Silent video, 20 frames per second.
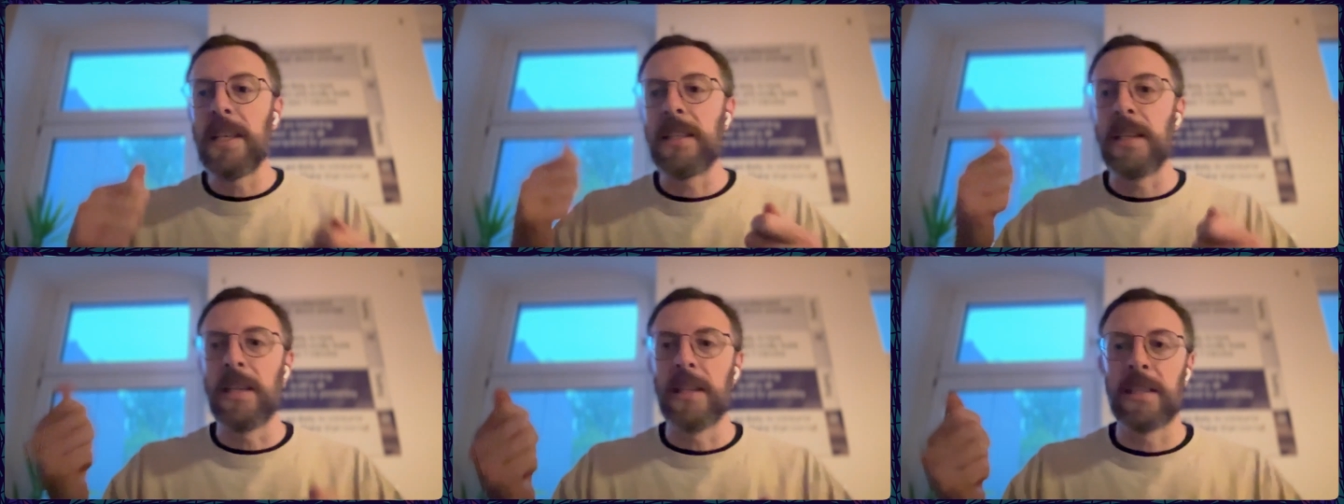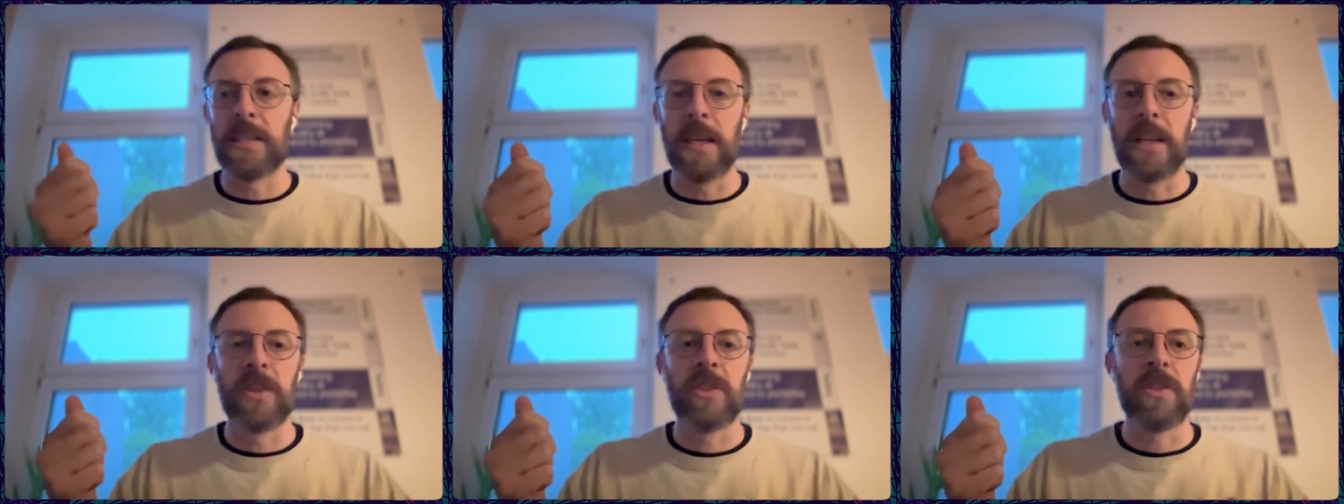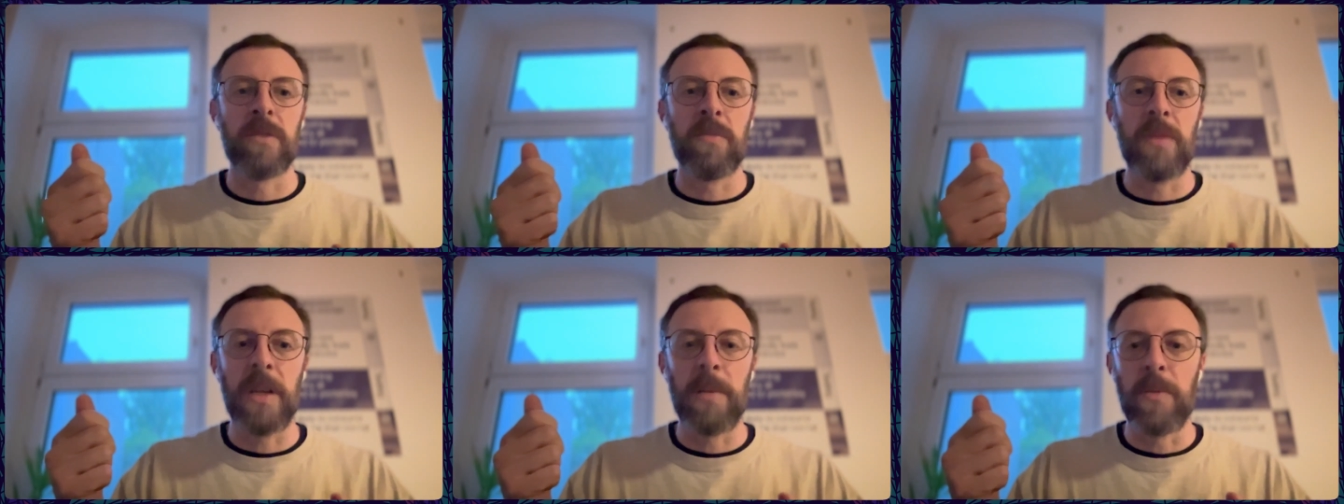easy to
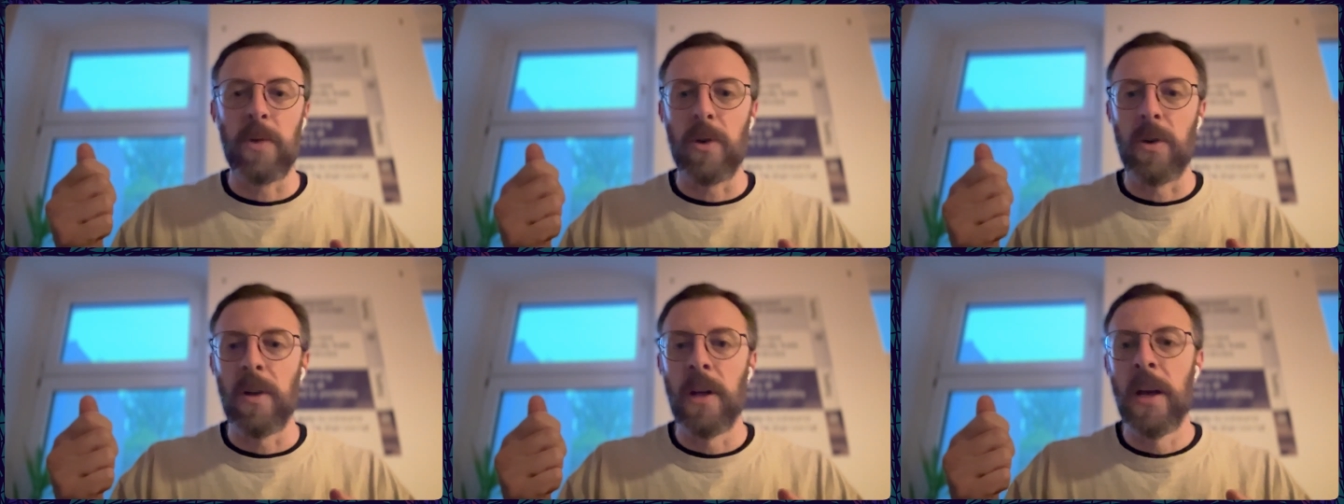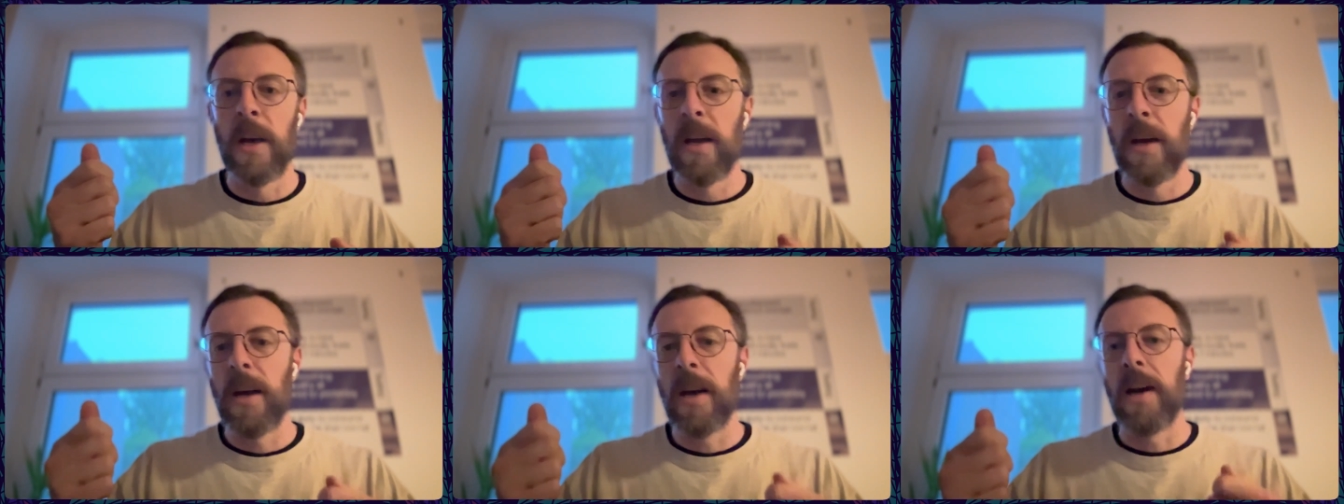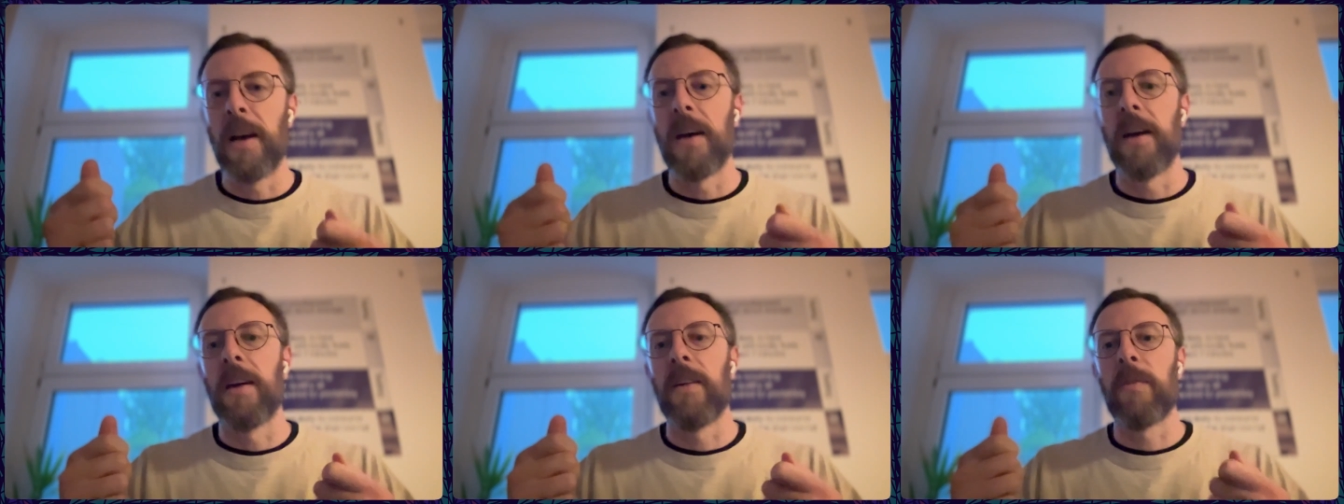sanction people
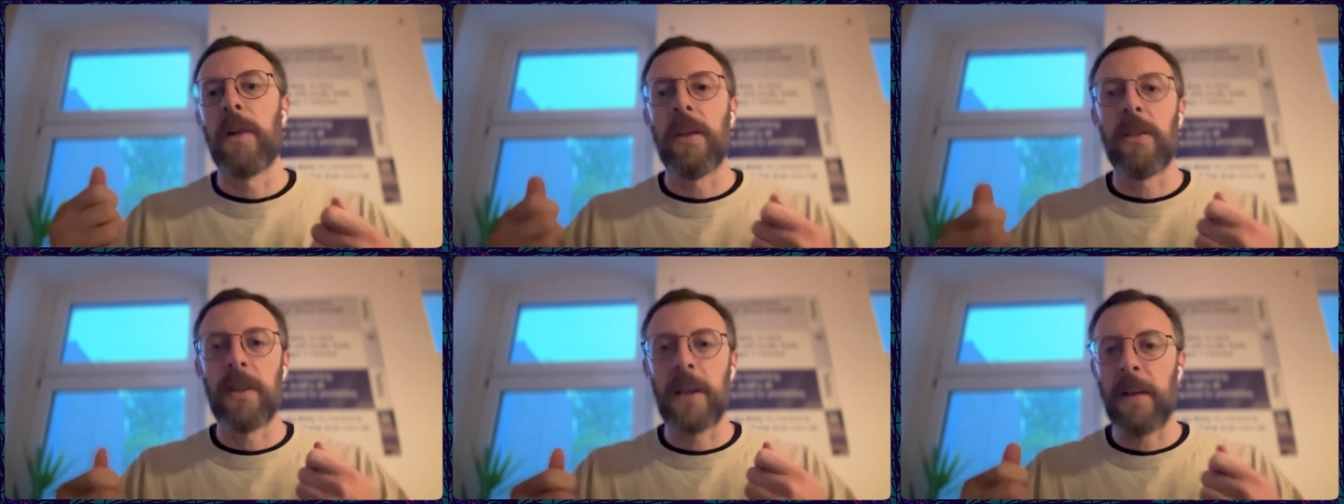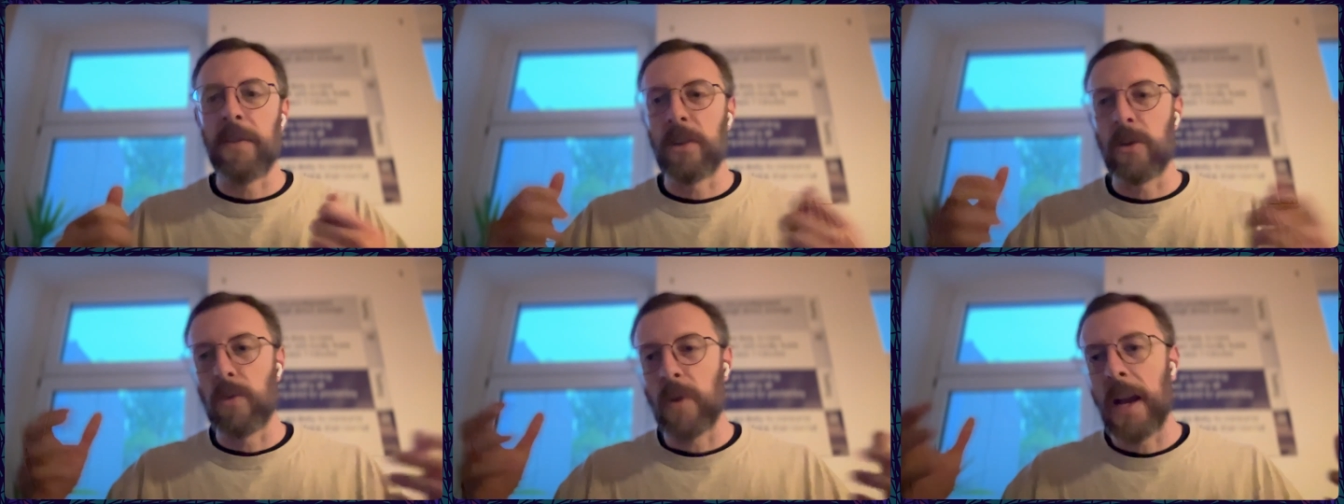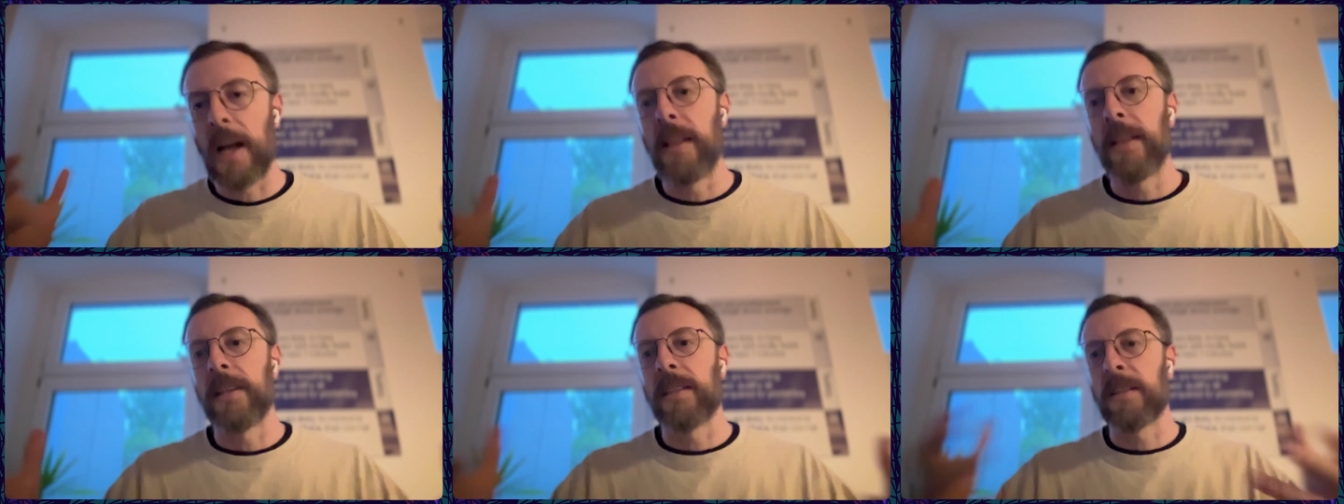rather than having to
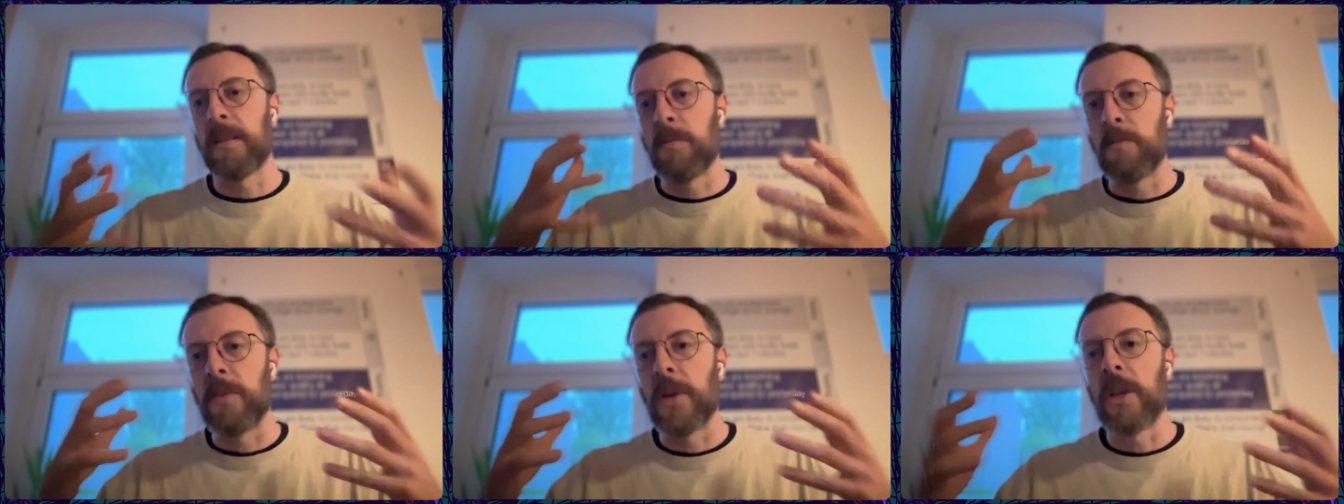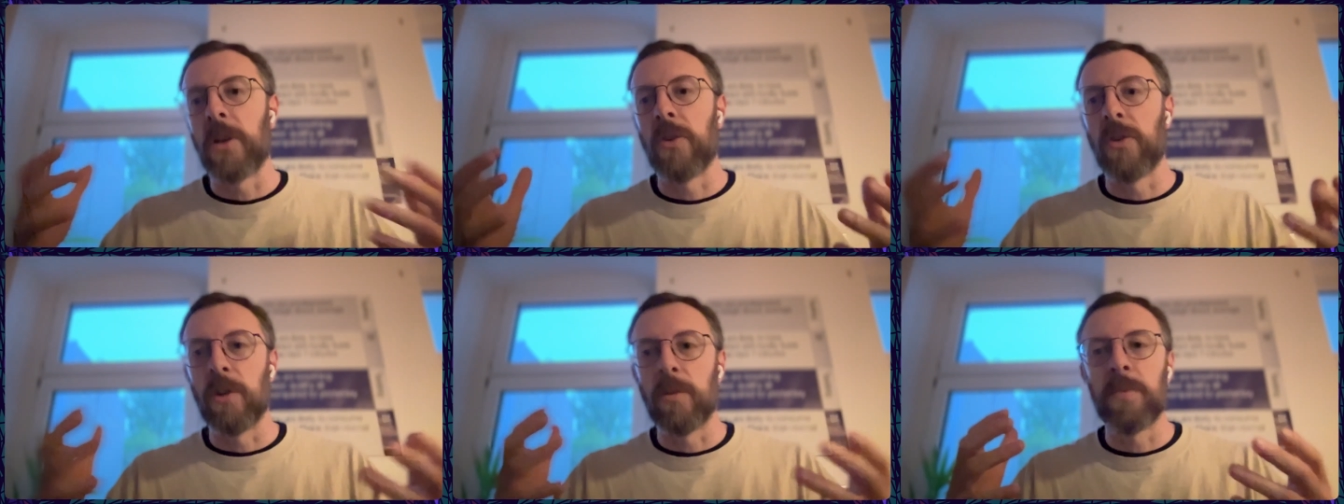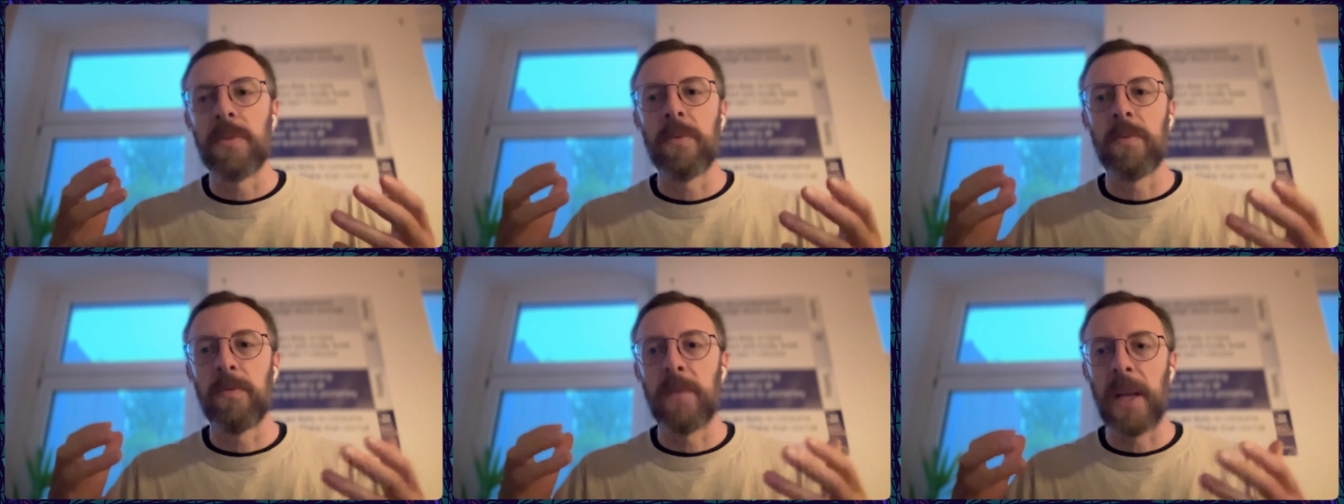rally some big group
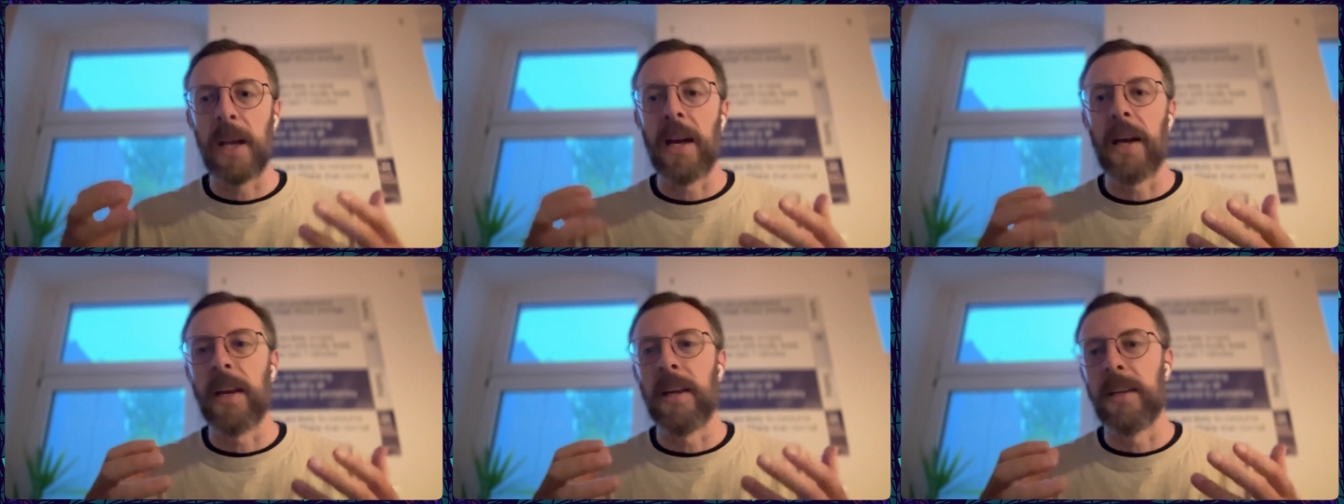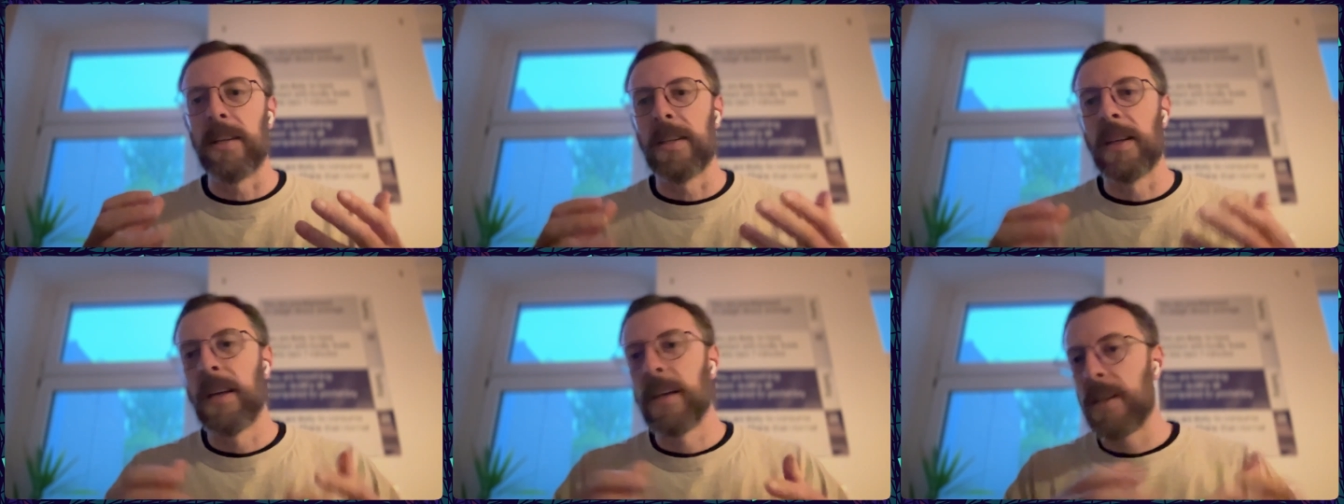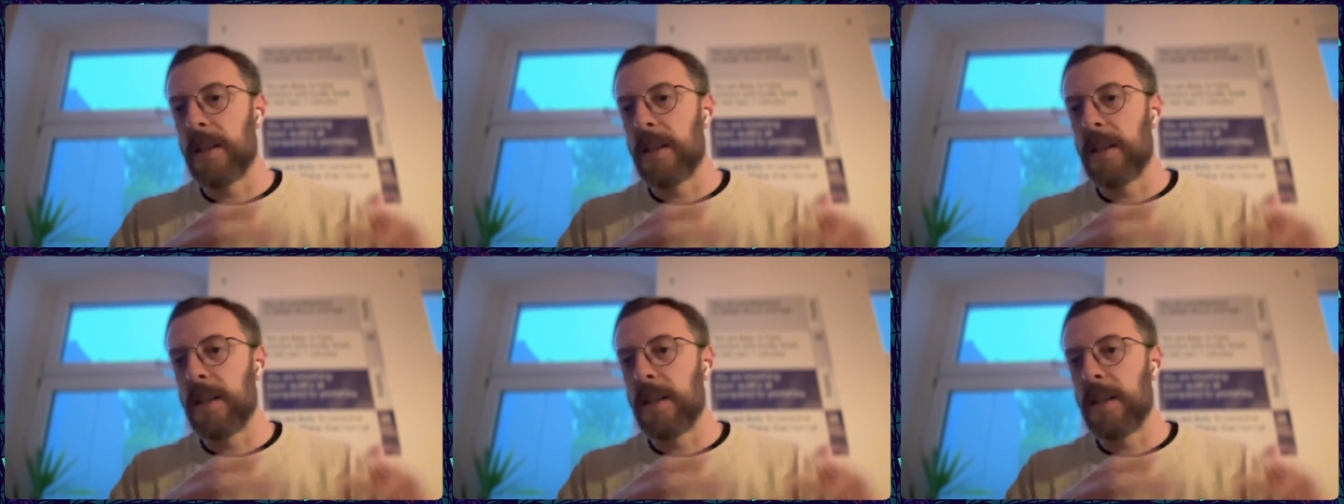behind,